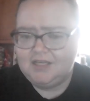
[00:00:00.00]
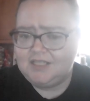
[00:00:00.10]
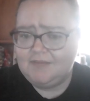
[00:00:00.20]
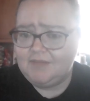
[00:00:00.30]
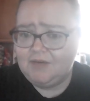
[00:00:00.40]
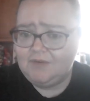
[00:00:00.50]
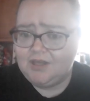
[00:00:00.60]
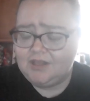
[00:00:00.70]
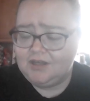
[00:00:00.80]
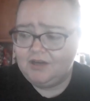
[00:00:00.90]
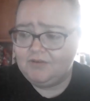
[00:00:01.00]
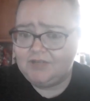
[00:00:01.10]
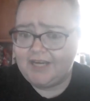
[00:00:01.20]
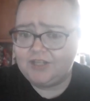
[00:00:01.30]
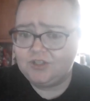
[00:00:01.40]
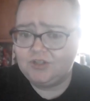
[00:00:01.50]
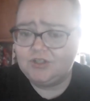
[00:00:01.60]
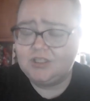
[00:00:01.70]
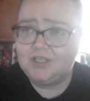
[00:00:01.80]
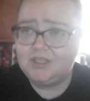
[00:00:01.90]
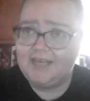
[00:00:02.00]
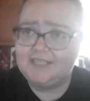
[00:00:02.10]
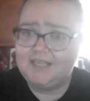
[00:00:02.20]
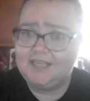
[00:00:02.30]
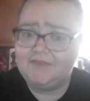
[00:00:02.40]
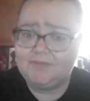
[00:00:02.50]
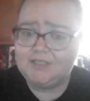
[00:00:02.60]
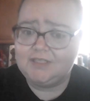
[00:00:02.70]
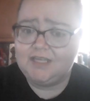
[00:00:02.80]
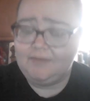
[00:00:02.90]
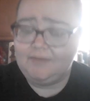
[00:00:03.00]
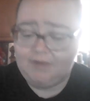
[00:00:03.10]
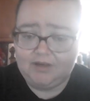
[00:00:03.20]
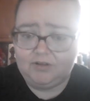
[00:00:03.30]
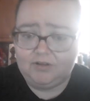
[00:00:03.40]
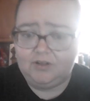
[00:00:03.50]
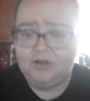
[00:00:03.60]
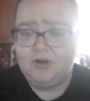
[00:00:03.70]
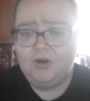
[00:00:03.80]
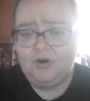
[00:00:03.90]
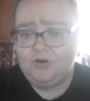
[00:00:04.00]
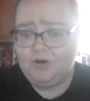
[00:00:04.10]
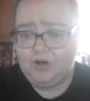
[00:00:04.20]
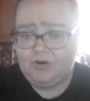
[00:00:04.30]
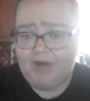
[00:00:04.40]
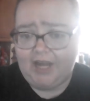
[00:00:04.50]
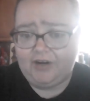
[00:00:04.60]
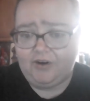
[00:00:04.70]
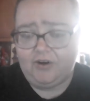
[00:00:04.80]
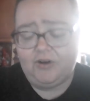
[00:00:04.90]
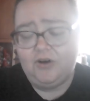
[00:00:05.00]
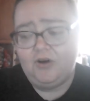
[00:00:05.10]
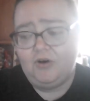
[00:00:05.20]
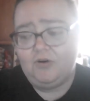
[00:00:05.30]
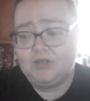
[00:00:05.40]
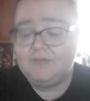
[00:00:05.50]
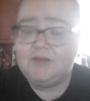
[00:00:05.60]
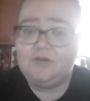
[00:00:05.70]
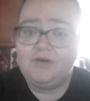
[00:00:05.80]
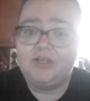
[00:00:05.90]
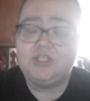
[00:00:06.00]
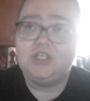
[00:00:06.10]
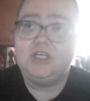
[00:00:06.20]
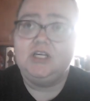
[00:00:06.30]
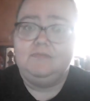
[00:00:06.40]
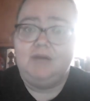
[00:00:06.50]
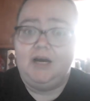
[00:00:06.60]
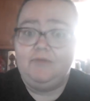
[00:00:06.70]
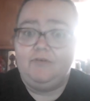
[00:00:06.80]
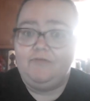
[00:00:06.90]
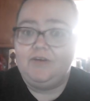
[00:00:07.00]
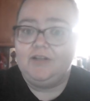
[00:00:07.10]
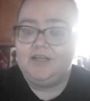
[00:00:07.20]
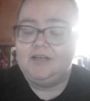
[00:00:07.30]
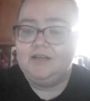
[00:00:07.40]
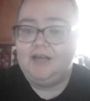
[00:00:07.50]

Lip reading: Same thing with other textures, like say if someone's eating a pickle or a cracker or something crunchy, I will feel it.